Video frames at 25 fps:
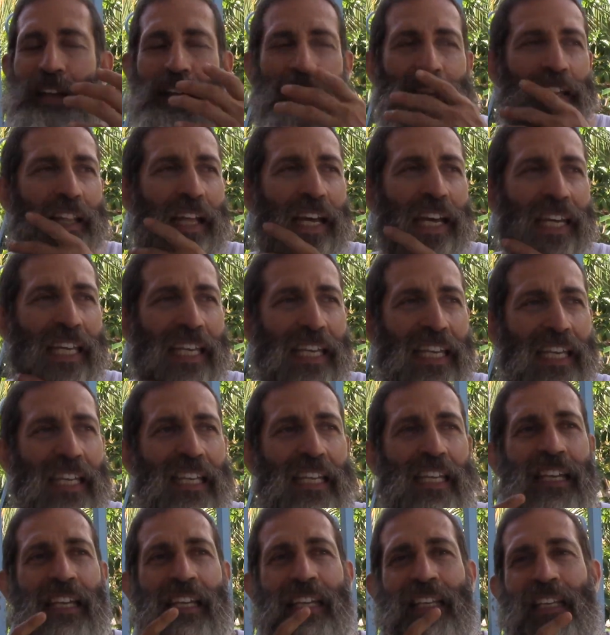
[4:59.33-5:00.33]
I like
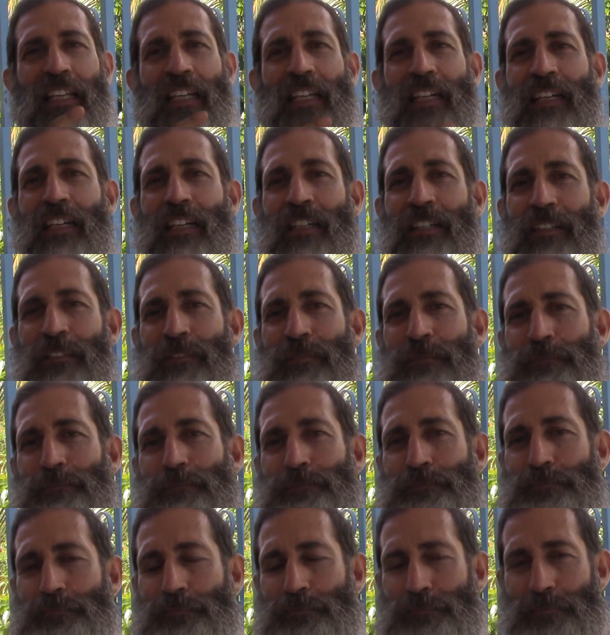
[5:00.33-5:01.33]
it, and uh,
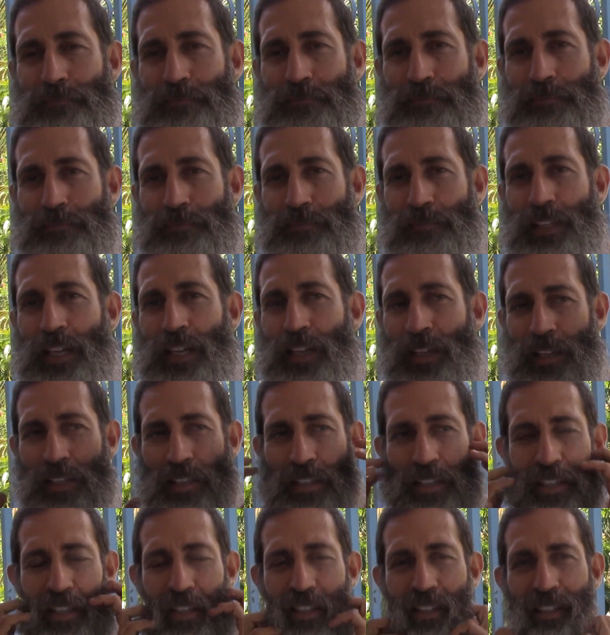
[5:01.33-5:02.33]

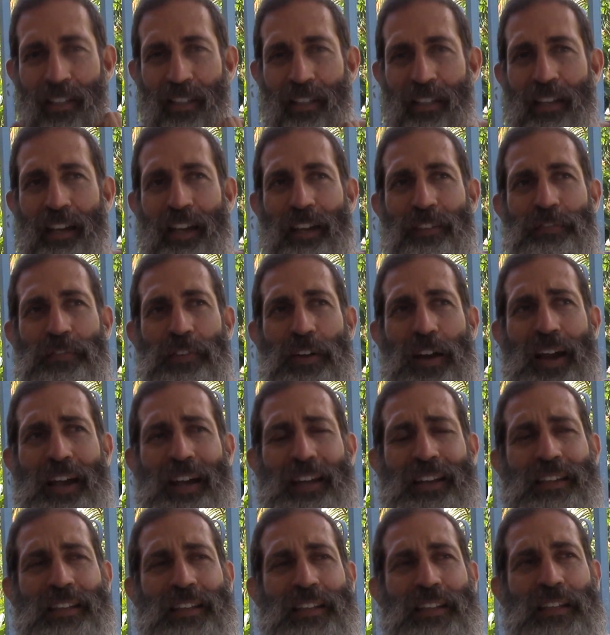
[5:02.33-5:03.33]
and and I
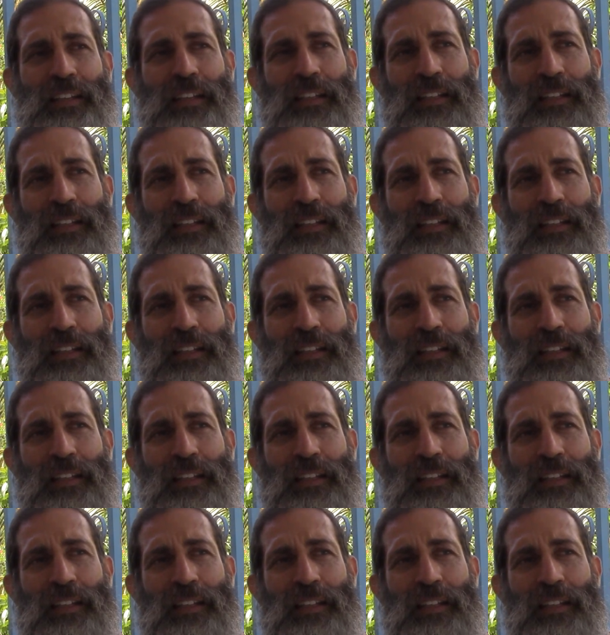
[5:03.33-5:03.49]
find